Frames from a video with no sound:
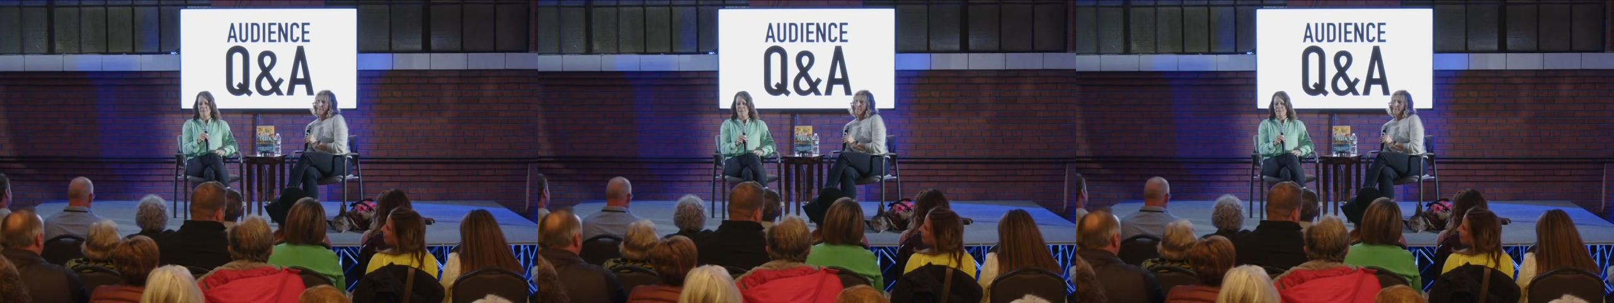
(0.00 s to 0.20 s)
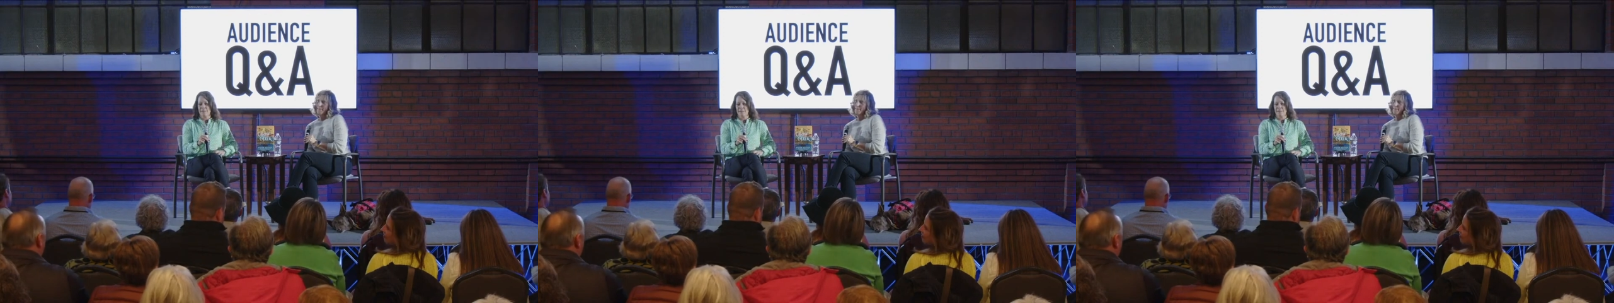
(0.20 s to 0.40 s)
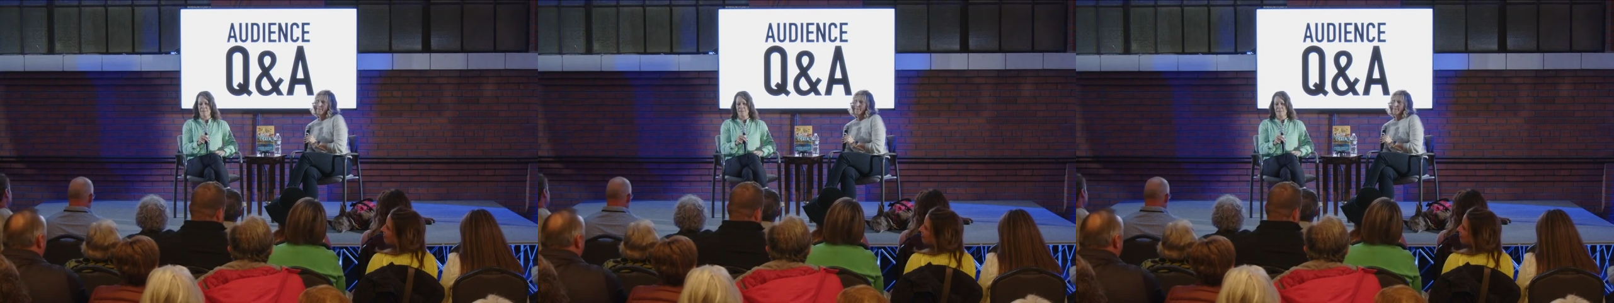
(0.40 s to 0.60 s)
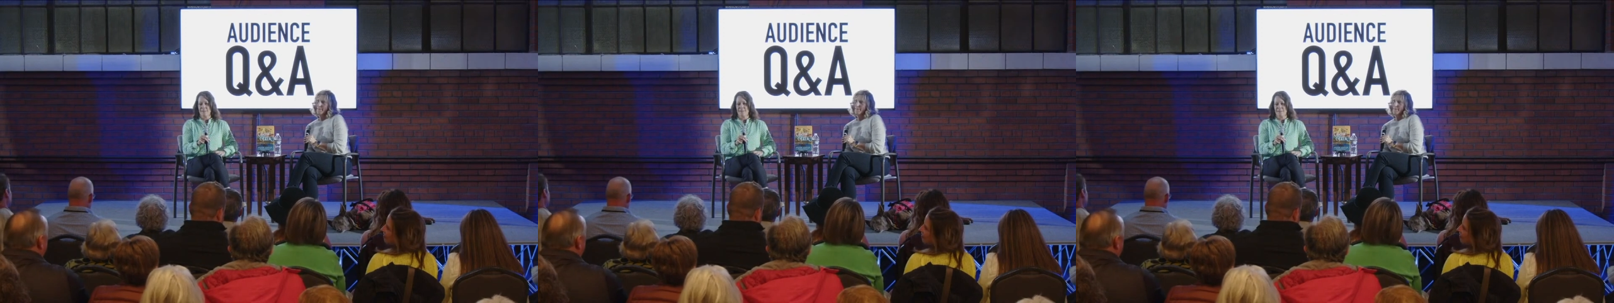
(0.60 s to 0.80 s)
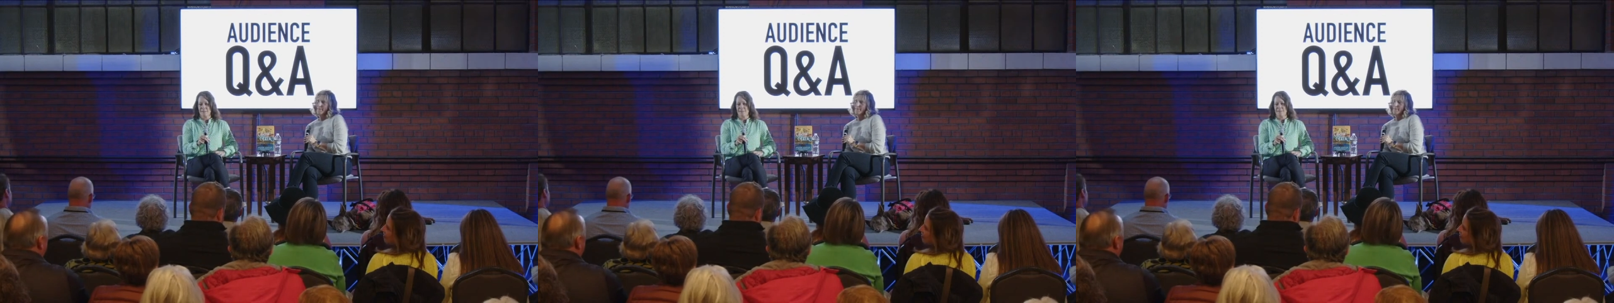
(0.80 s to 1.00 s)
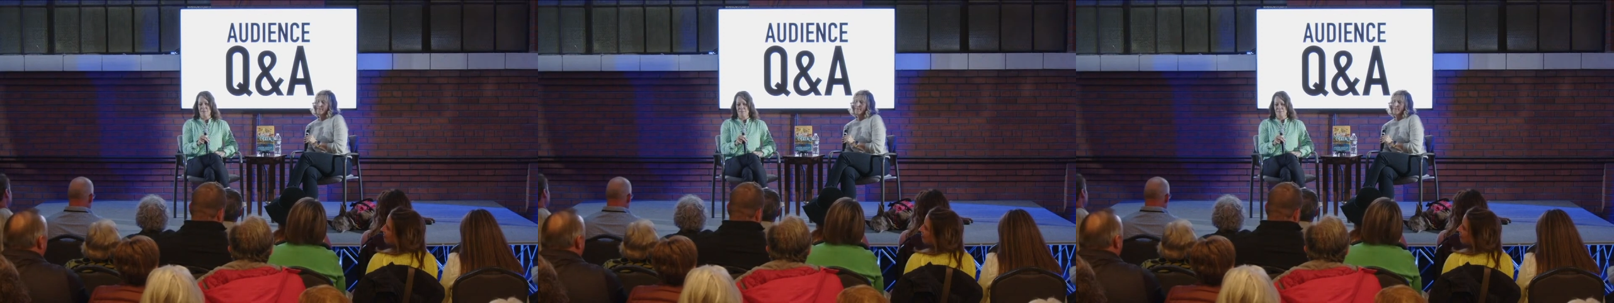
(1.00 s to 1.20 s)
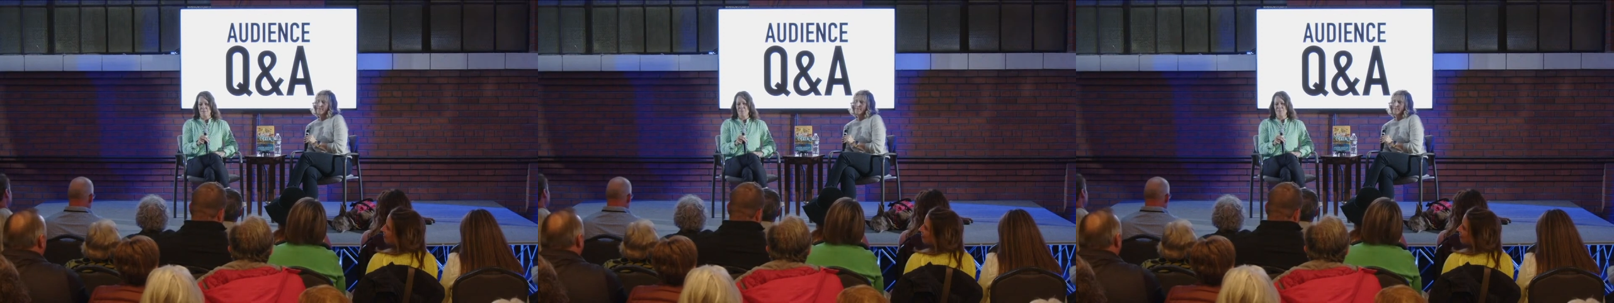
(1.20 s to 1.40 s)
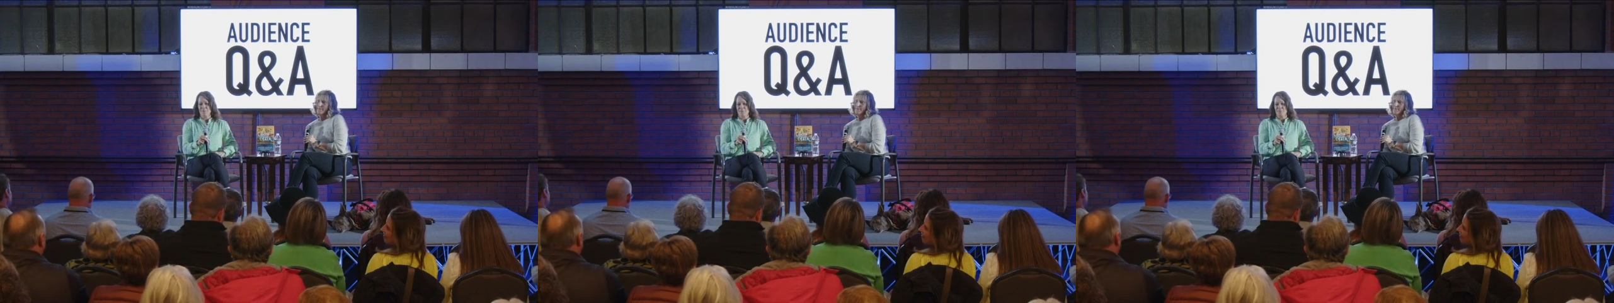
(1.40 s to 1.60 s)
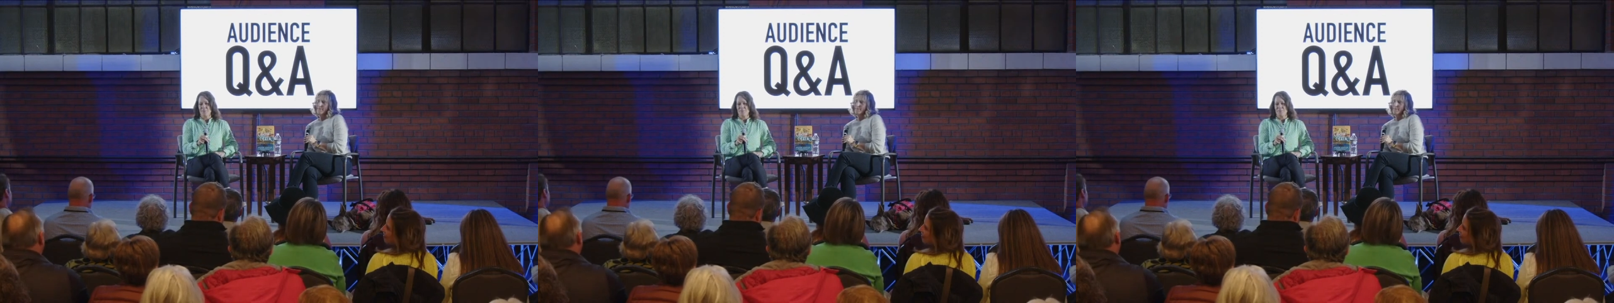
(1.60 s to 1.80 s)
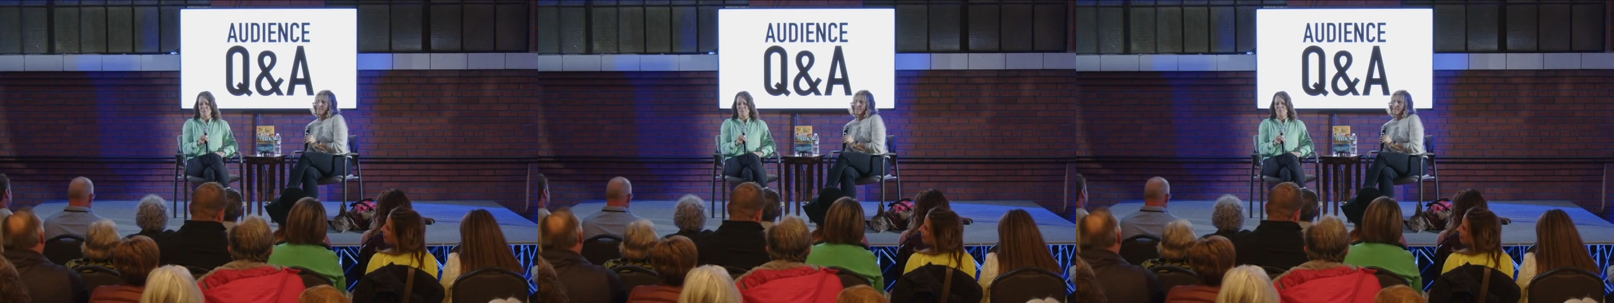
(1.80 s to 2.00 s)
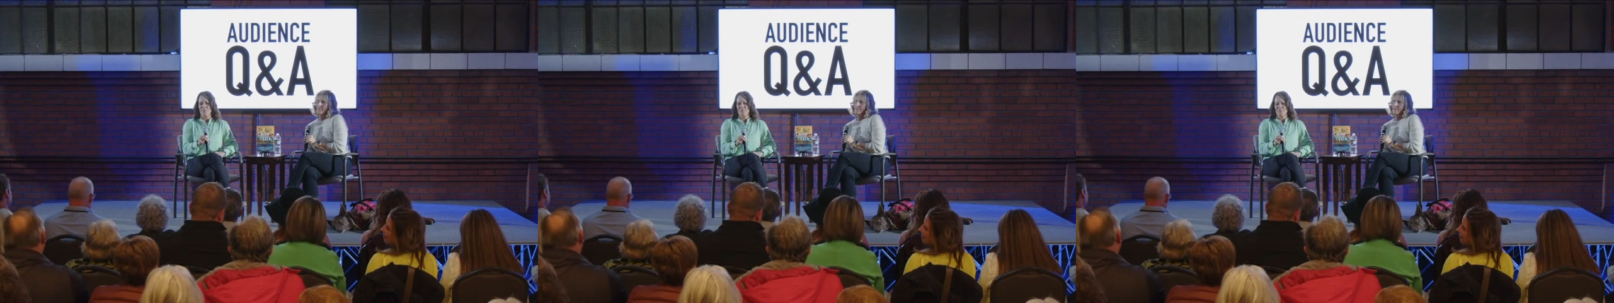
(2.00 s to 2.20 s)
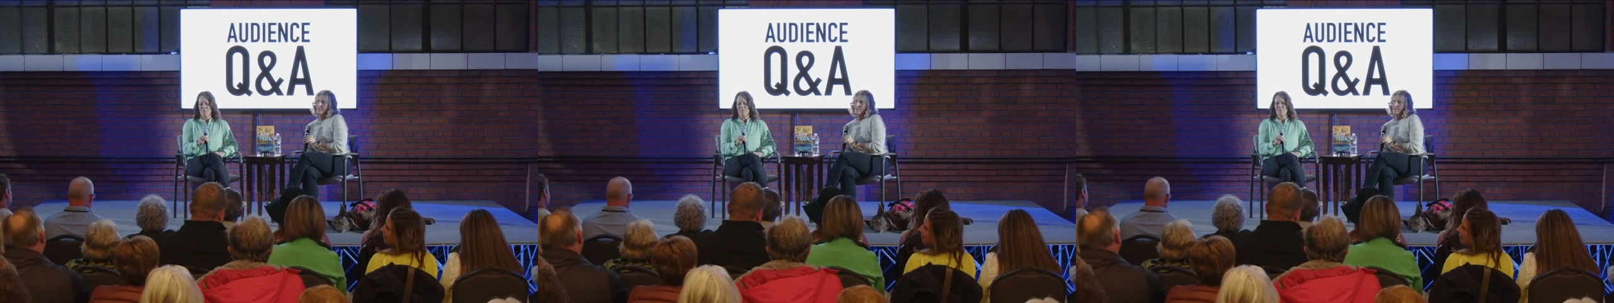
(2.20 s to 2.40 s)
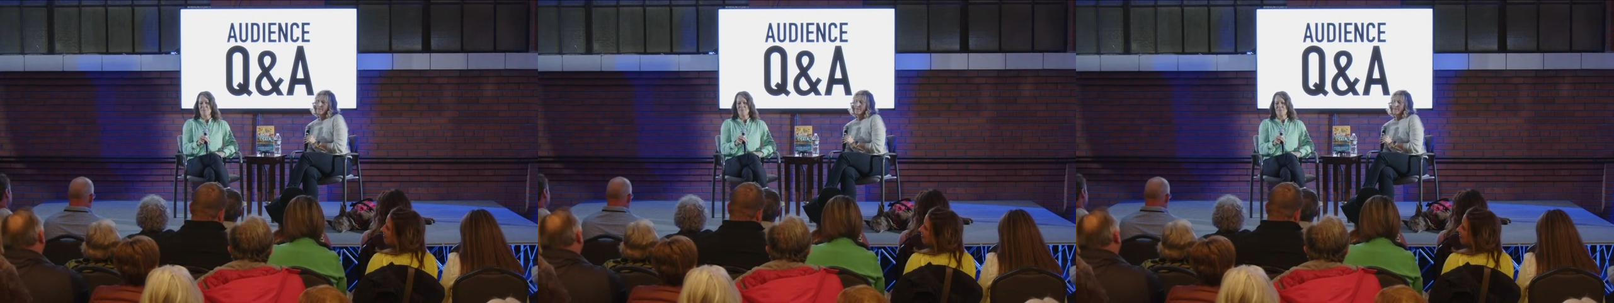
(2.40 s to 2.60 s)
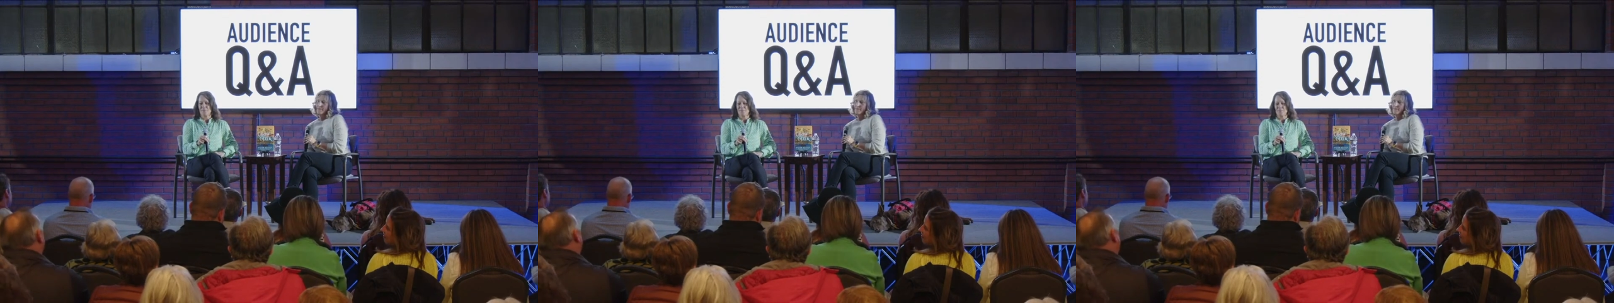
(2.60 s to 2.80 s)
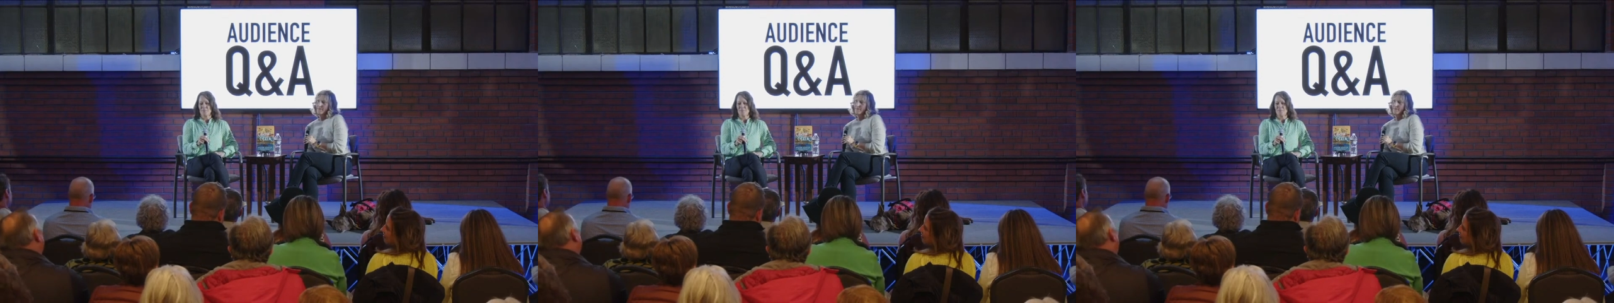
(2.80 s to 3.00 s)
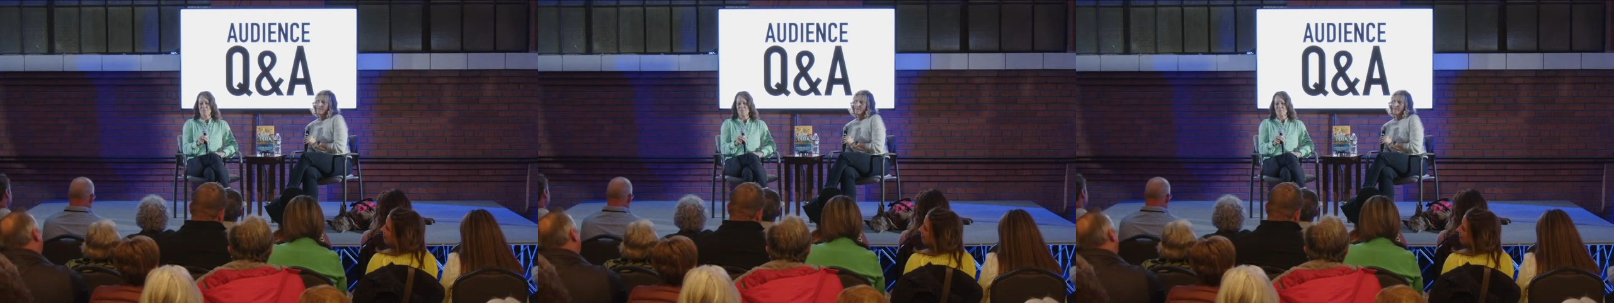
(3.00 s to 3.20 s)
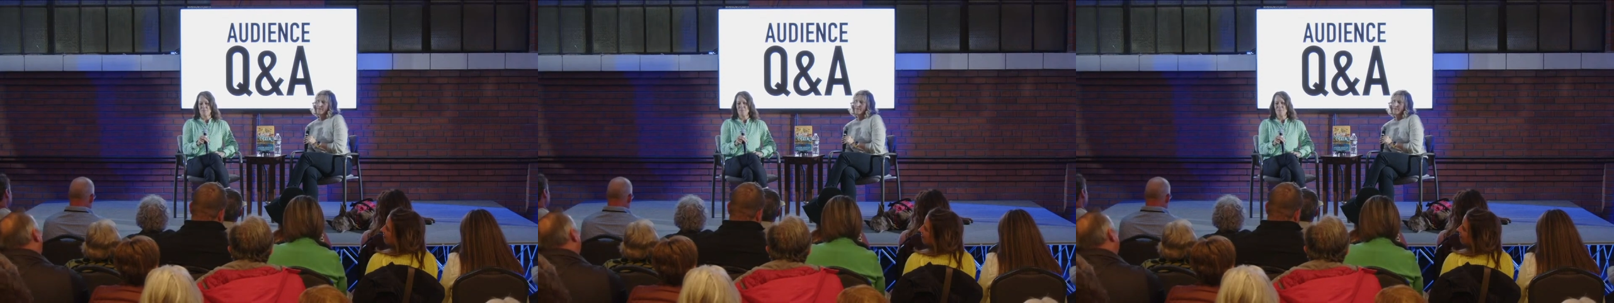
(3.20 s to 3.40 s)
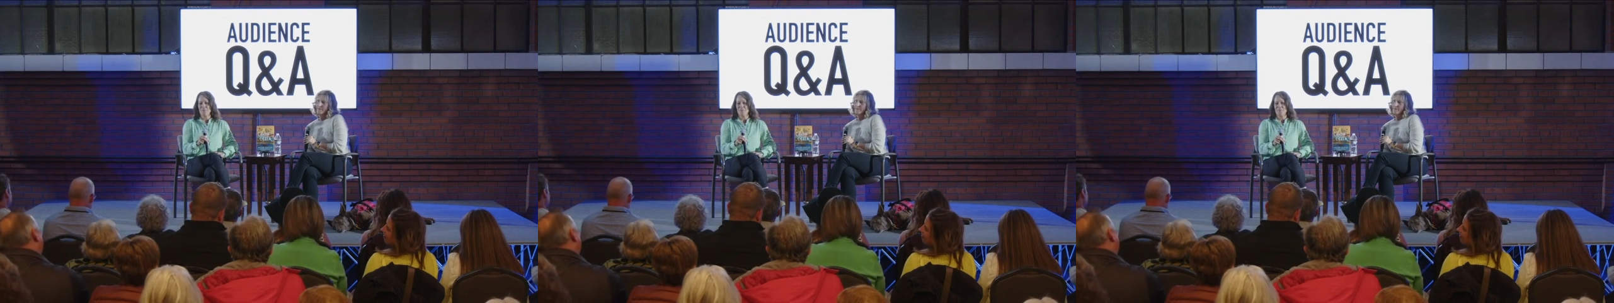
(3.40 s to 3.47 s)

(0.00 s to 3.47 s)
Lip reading: (no speaker visible)